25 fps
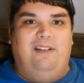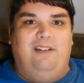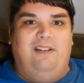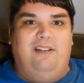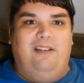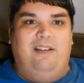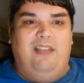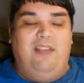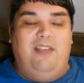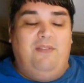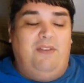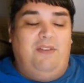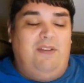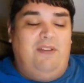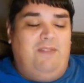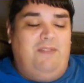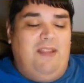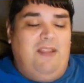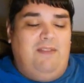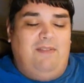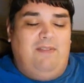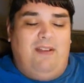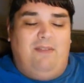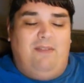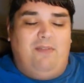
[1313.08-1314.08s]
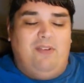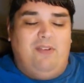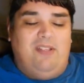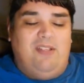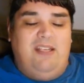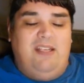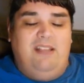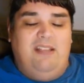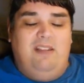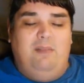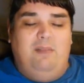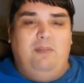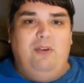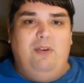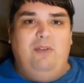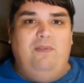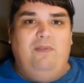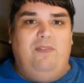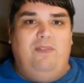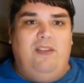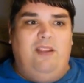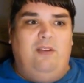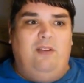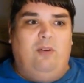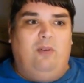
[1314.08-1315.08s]
even if they've never seen the
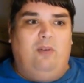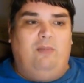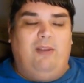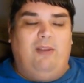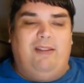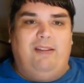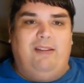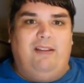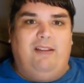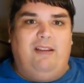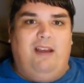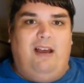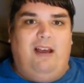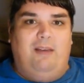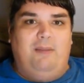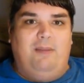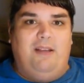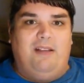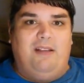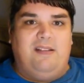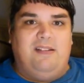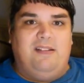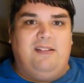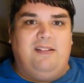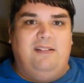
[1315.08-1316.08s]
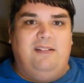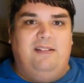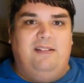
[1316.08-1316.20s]
movie or read the comics.